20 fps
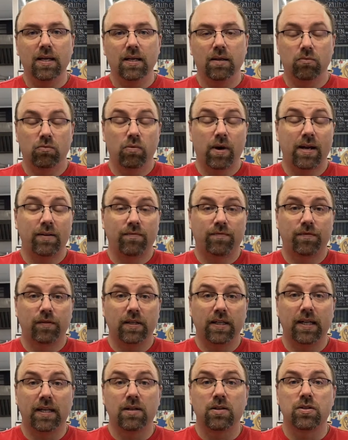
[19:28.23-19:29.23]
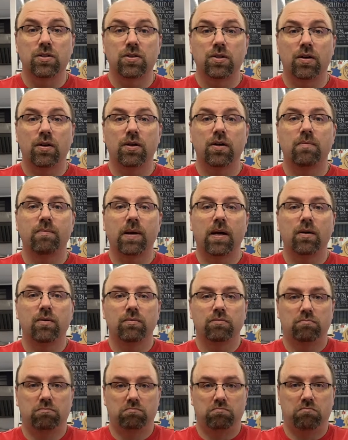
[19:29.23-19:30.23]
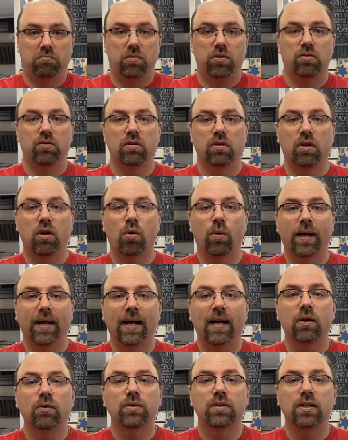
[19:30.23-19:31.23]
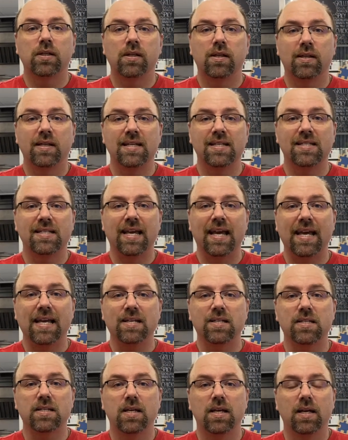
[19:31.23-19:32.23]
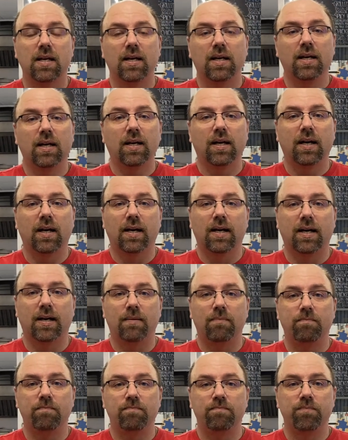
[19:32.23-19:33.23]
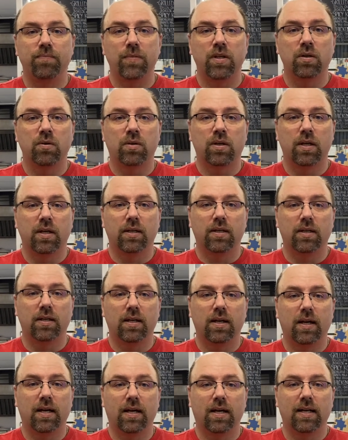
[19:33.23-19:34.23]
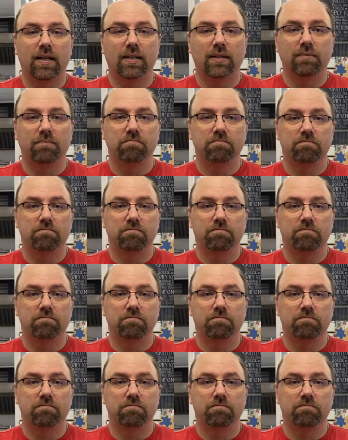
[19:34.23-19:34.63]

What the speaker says: rightfully concerned about going out these days, you can.